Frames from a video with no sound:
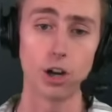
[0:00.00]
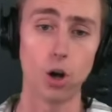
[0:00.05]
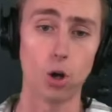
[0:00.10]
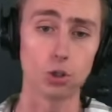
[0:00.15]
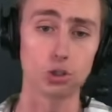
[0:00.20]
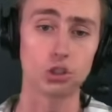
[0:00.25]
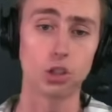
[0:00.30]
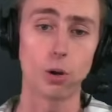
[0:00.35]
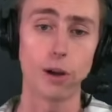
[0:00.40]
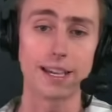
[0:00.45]

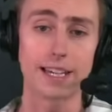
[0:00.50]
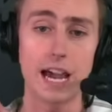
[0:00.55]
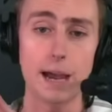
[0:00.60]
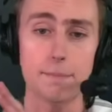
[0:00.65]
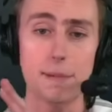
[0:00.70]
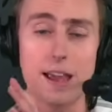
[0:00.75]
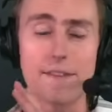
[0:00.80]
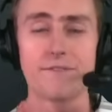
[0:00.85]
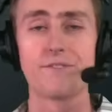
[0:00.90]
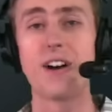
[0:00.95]
Also, I
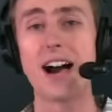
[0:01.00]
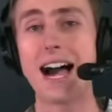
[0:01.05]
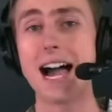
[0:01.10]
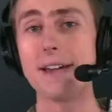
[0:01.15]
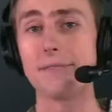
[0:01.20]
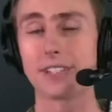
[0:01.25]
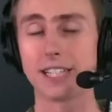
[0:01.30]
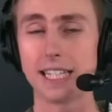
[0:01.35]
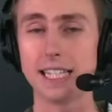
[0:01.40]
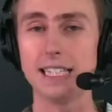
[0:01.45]
got my
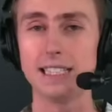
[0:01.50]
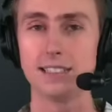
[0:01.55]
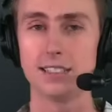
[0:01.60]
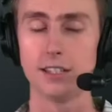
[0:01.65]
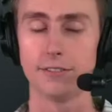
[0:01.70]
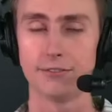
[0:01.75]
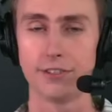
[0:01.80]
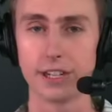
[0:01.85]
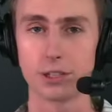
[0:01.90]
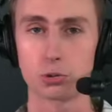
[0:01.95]
5 keys
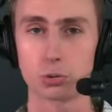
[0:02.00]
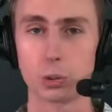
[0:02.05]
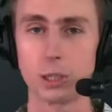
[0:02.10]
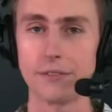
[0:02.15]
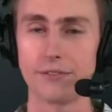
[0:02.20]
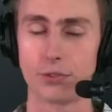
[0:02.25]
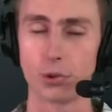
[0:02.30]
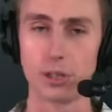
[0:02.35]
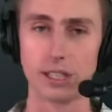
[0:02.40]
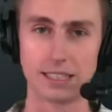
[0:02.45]
to
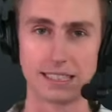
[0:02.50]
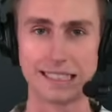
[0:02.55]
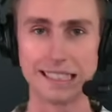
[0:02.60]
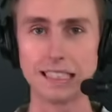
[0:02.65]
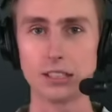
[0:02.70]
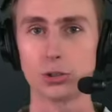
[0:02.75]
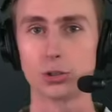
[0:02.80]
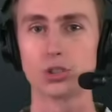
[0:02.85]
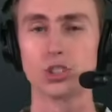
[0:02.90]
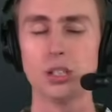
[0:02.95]
victory for the
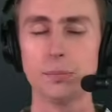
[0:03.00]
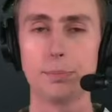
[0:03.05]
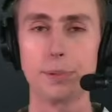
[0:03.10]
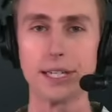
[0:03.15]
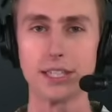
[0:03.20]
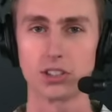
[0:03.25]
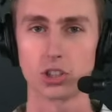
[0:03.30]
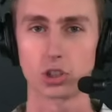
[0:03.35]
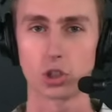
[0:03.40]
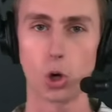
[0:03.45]
Steelers to
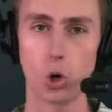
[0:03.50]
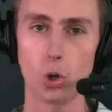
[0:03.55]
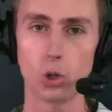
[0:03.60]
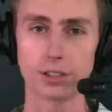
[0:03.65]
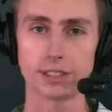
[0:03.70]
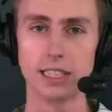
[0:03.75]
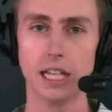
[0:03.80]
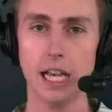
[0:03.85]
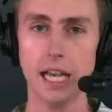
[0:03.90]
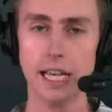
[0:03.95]
beat the
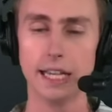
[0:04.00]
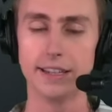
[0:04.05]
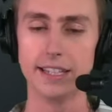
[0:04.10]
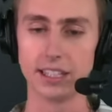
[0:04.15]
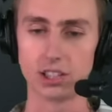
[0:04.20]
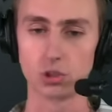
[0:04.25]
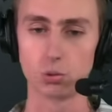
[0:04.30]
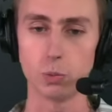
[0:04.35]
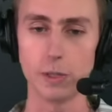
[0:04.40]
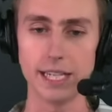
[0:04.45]
Colts
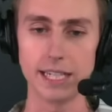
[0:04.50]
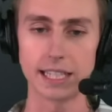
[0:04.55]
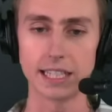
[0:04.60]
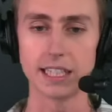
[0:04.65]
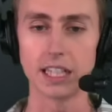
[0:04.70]
this week.